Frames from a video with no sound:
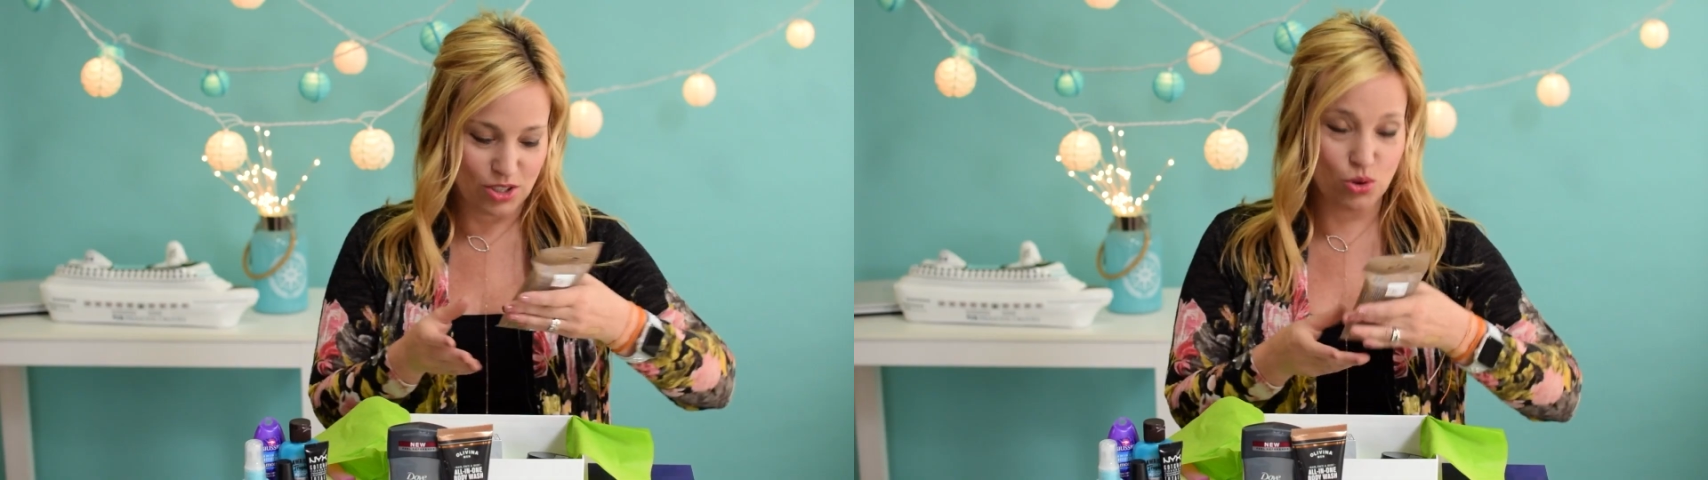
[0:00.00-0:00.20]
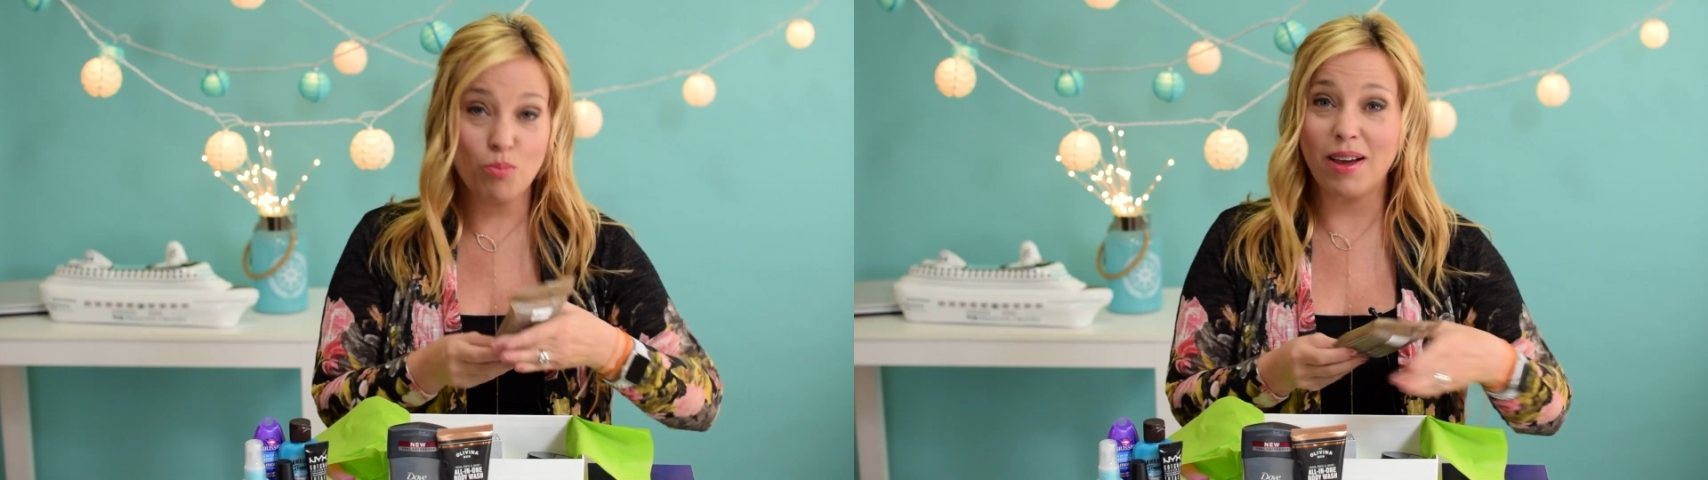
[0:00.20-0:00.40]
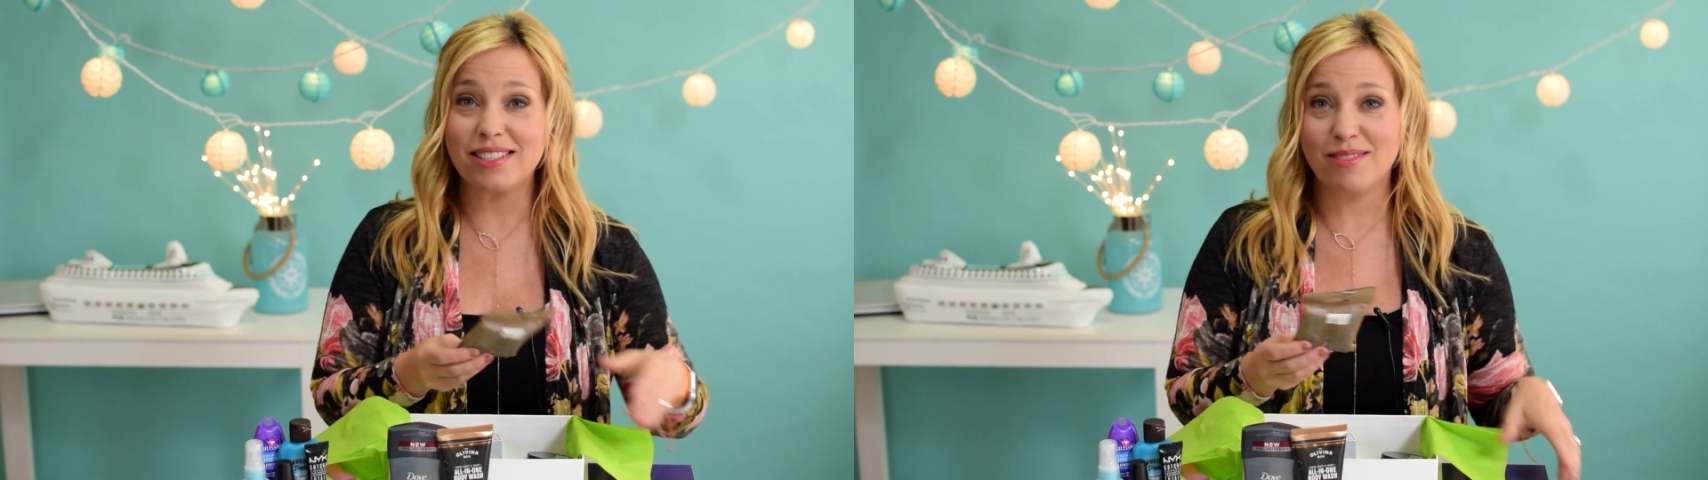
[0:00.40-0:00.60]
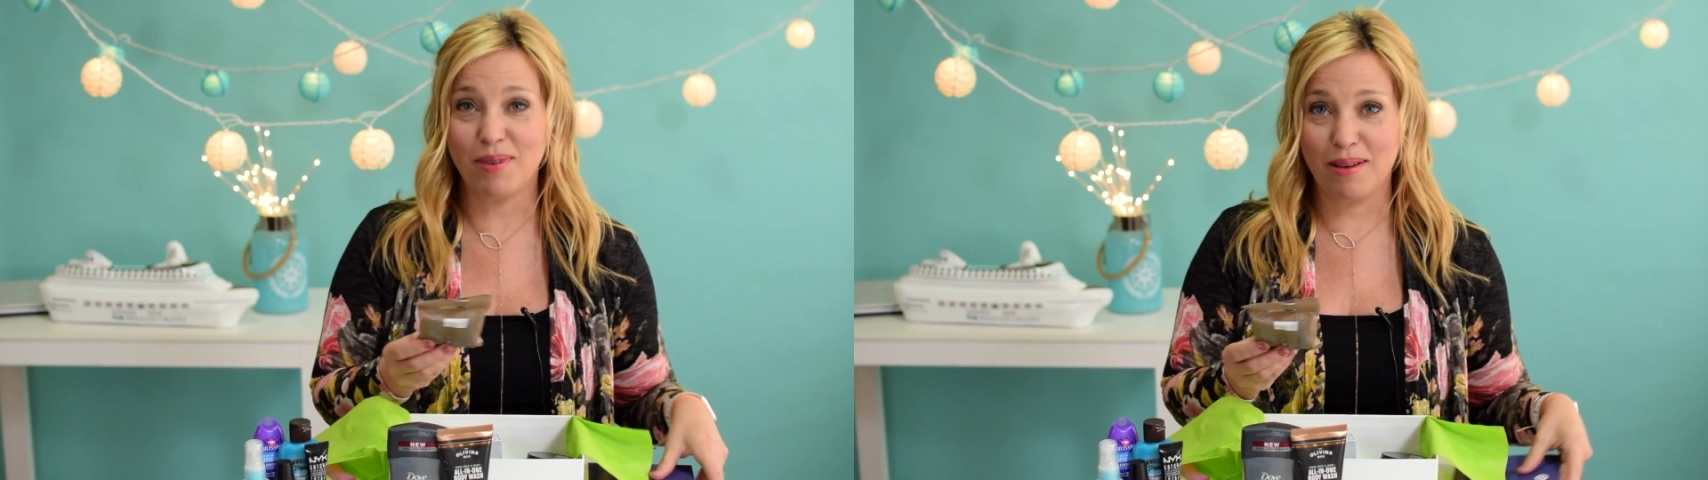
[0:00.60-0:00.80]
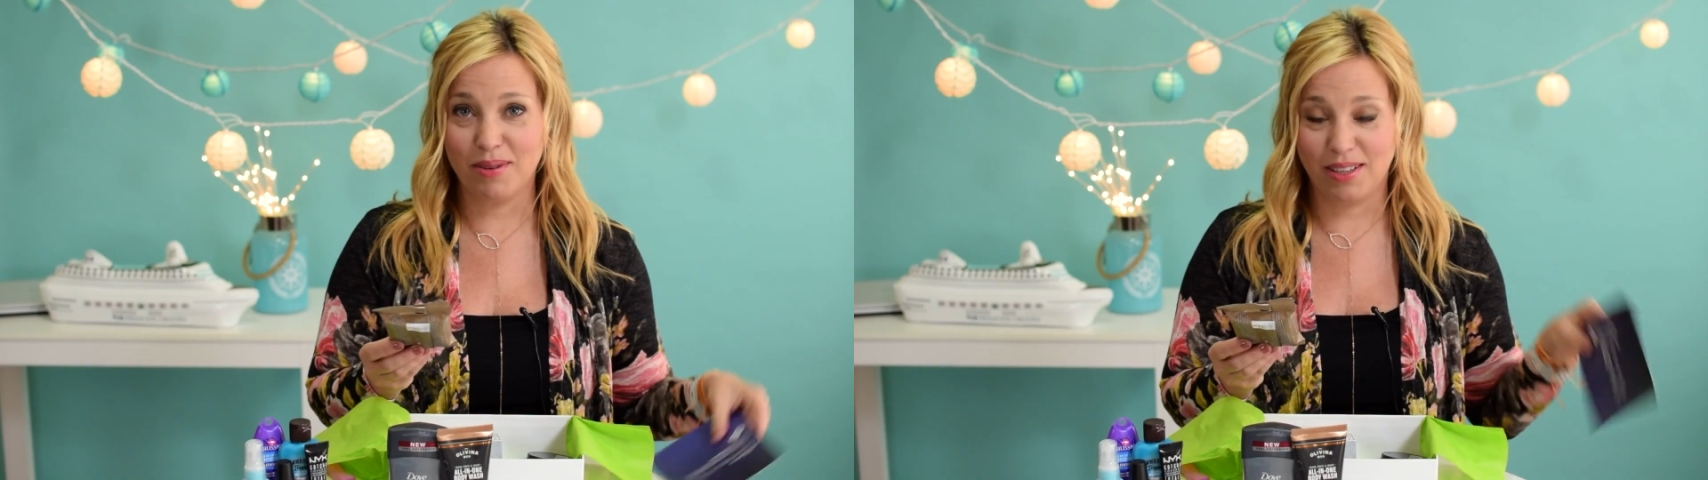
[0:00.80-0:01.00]
to the best of
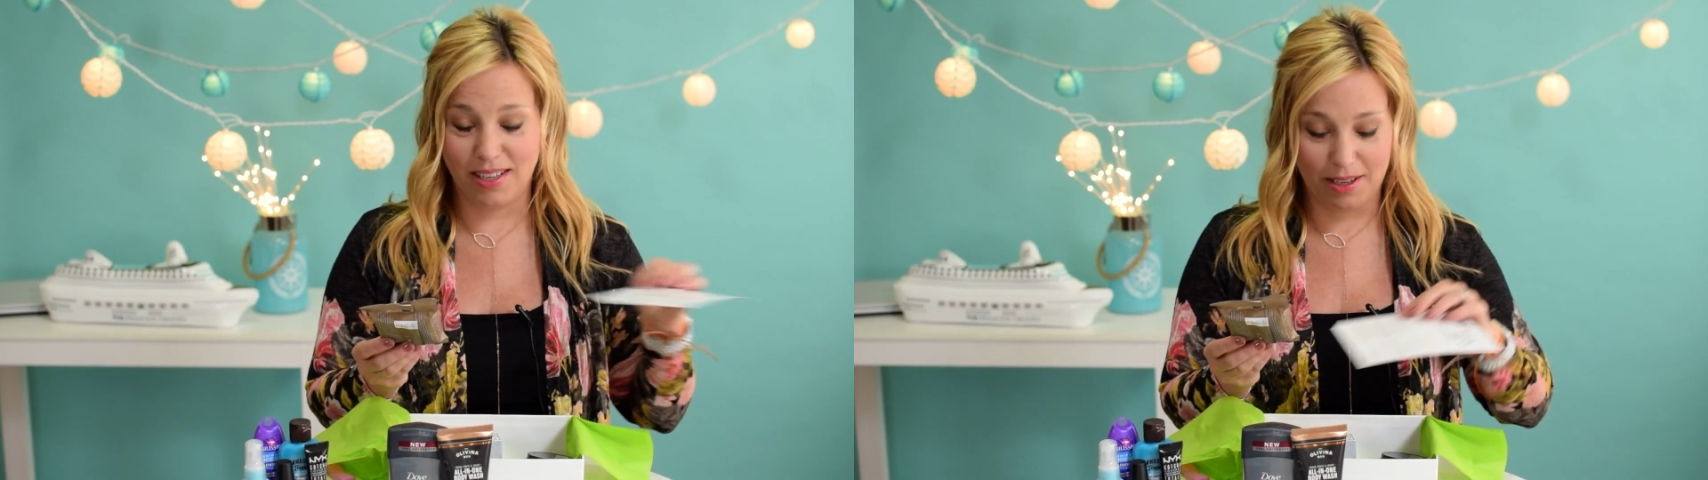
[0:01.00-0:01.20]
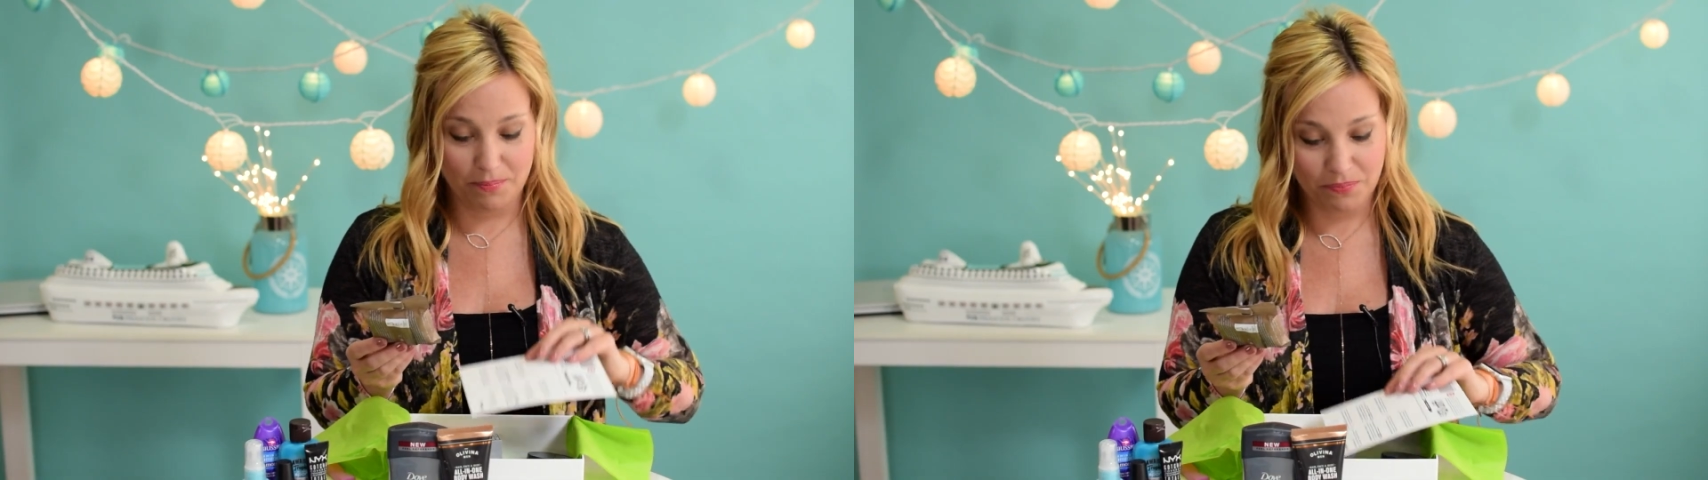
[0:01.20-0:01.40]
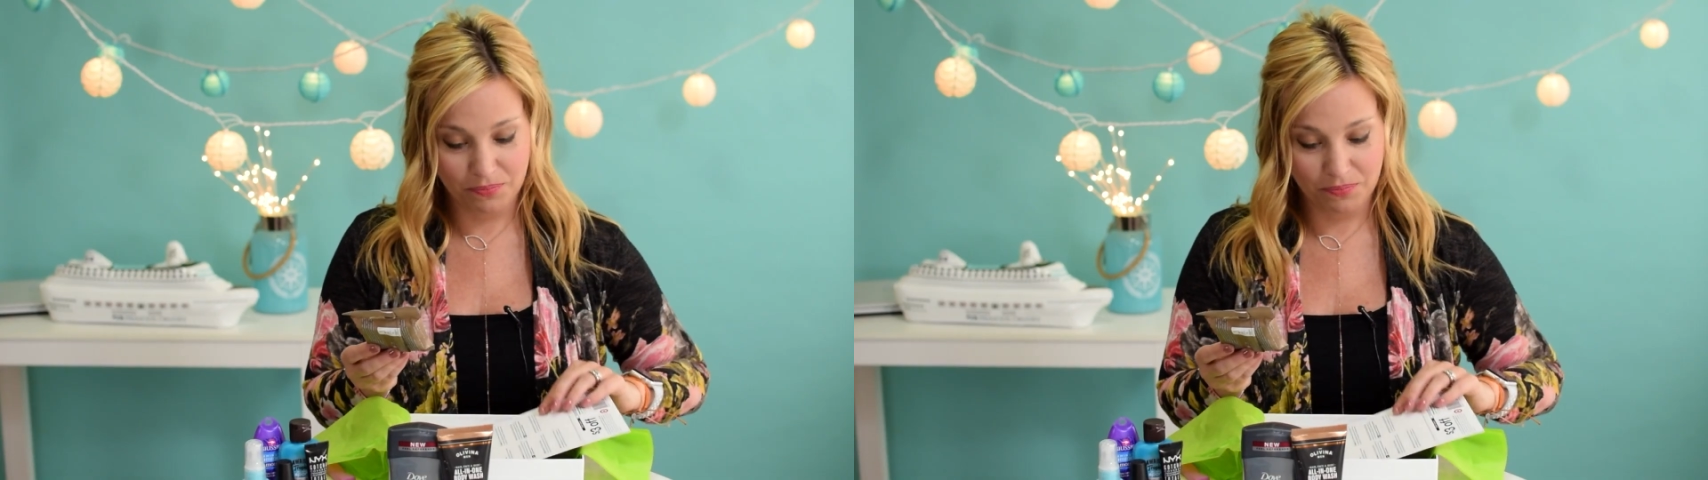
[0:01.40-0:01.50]
my ability.